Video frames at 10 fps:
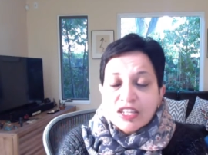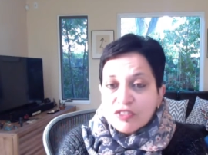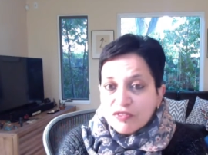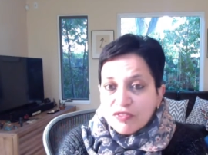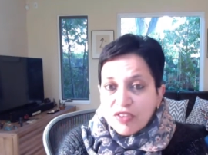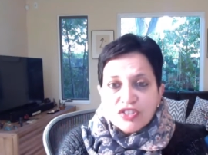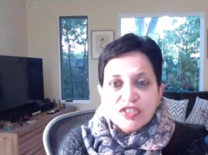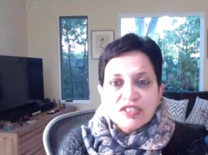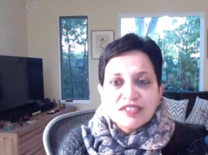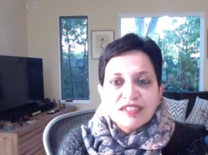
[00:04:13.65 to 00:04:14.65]

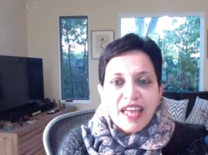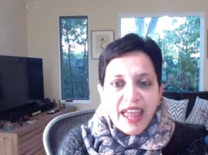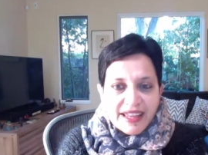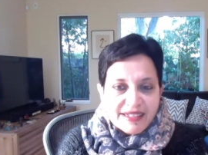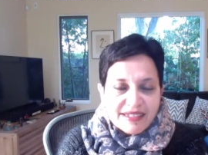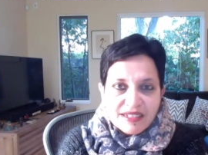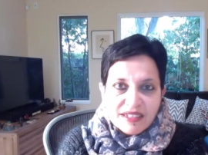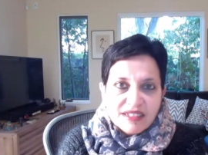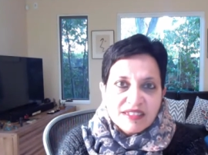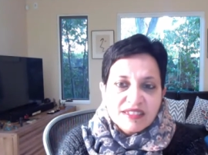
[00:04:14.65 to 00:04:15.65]
innovation,
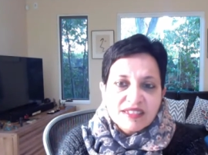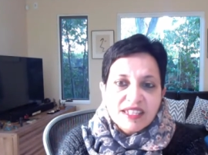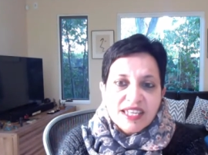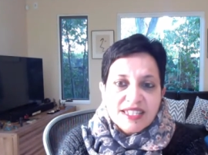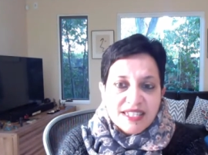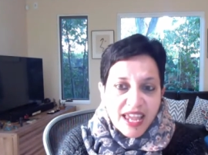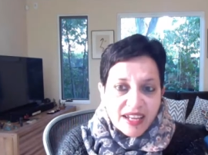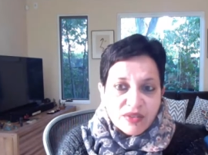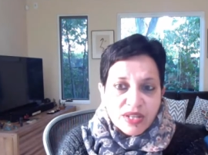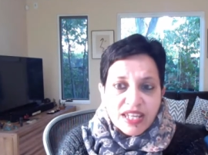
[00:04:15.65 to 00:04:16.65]
excellence,
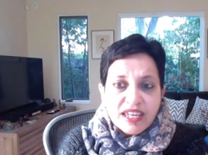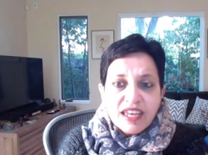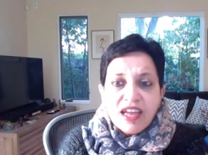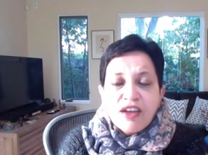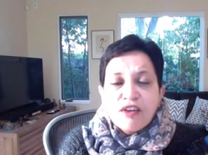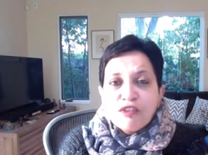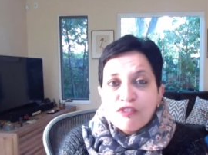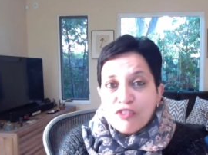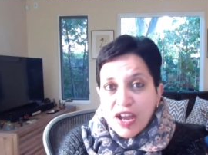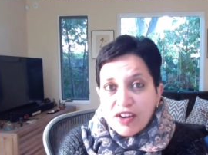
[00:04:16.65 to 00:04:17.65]
integrity,
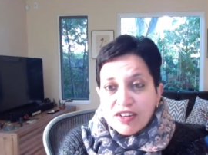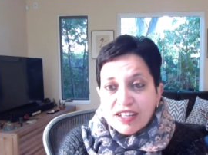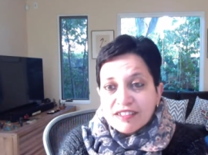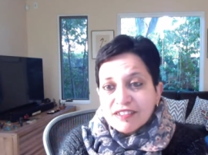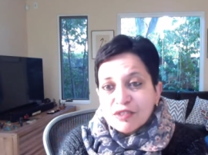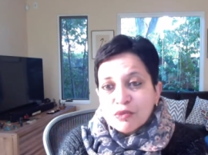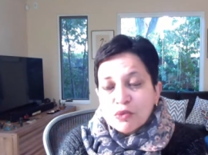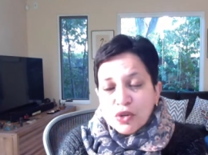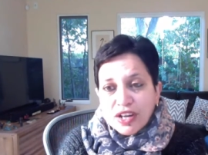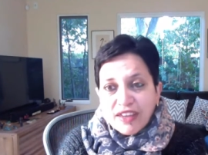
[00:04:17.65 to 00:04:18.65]

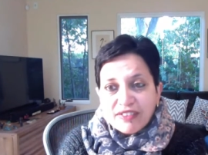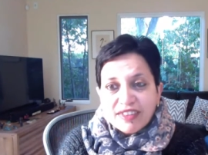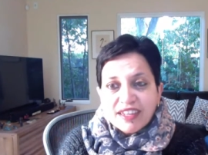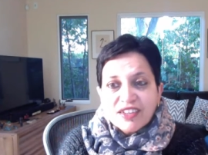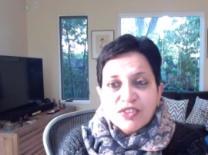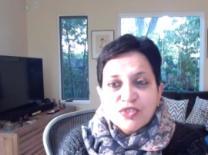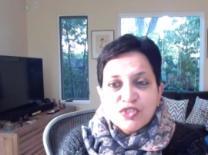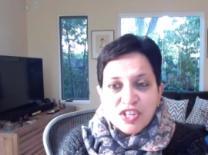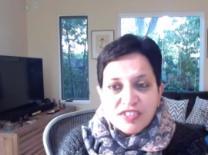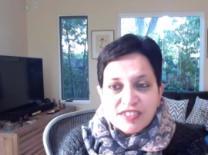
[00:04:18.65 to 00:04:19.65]
fairness, work ethic,
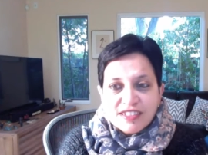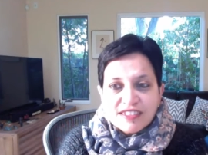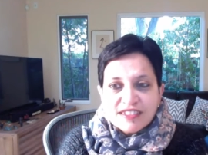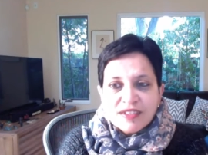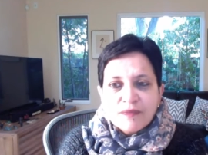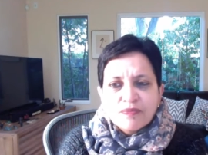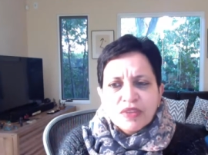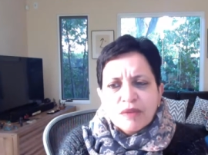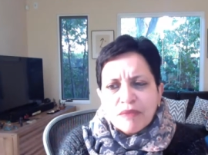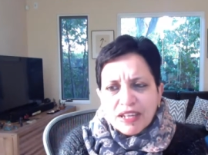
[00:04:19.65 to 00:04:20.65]
justice,
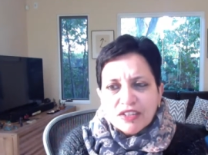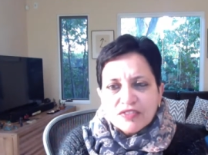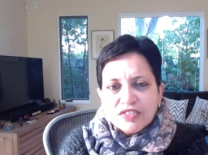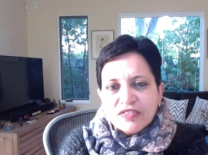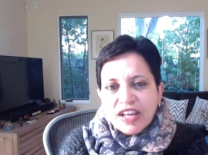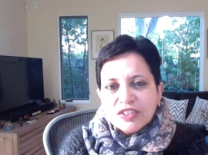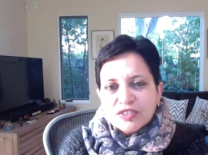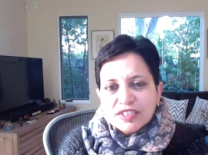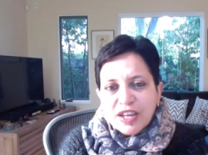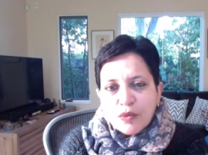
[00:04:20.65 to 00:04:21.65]
many of the
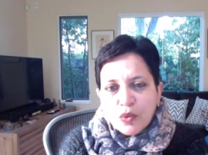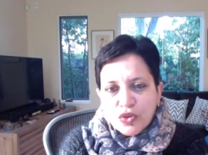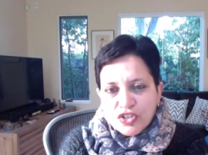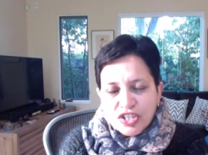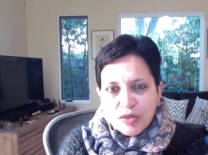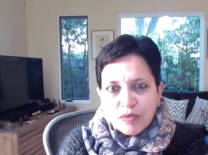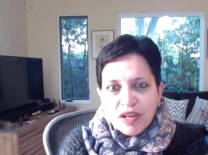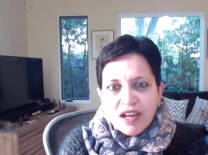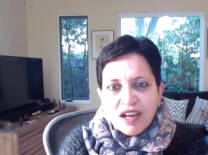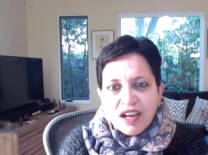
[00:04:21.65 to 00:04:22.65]
values that I
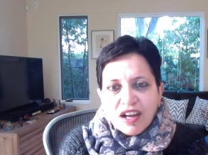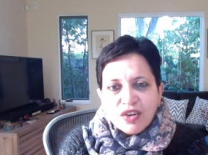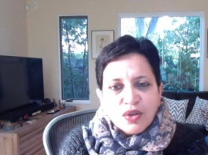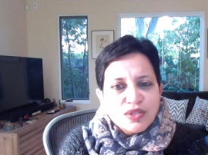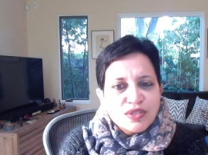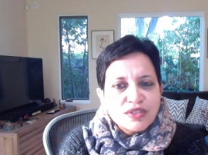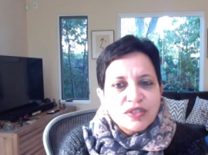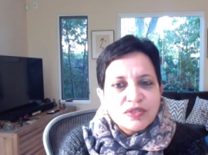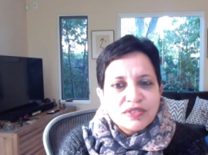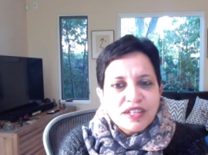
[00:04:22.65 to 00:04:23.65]
worship are also
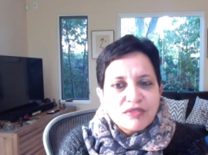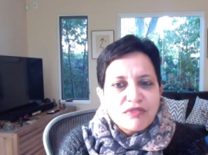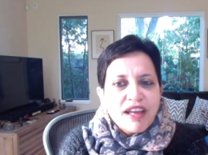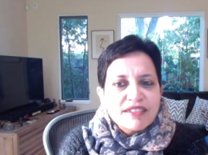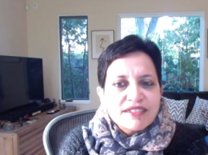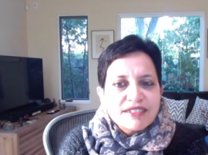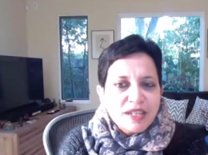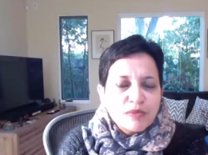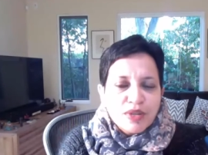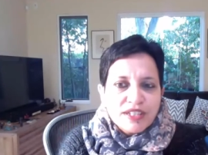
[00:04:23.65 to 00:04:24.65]
those that Rand
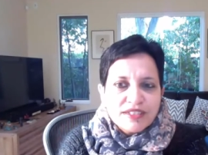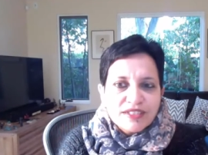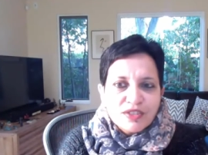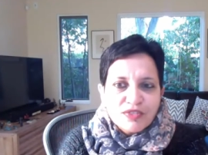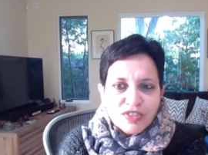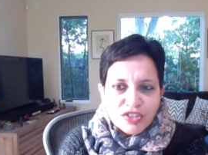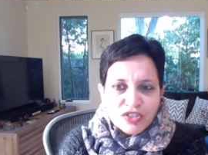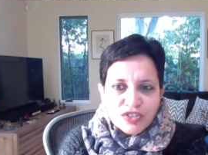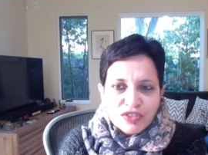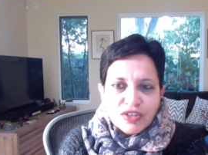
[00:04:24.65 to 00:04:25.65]
celebrates in her
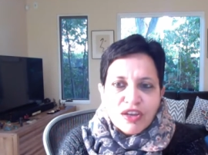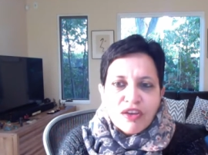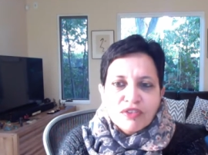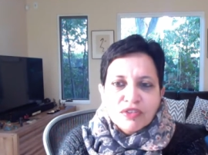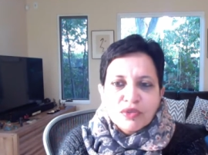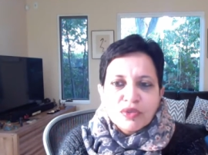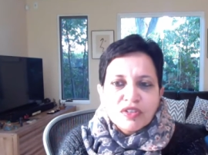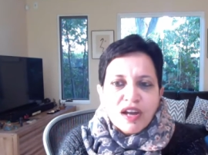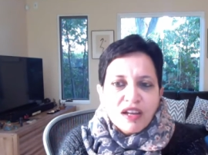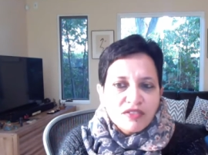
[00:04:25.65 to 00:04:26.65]
fiction through
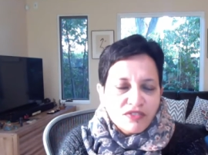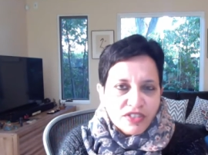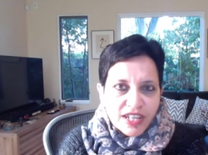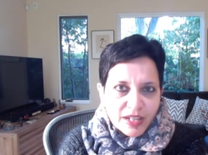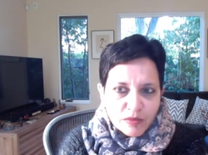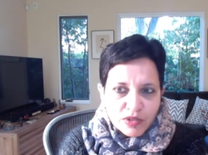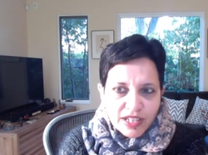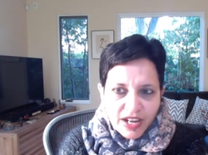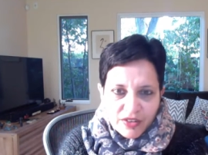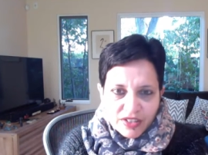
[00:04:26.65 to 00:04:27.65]
her
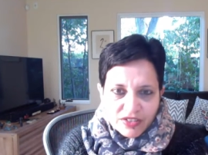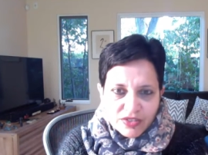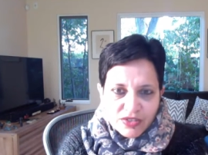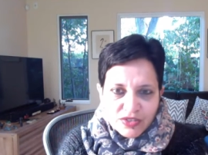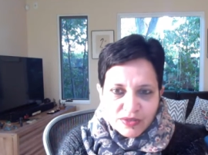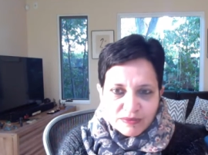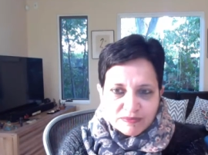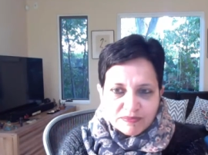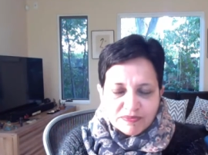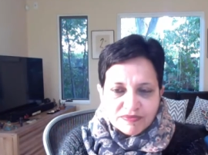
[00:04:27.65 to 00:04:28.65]
unforgettable characters.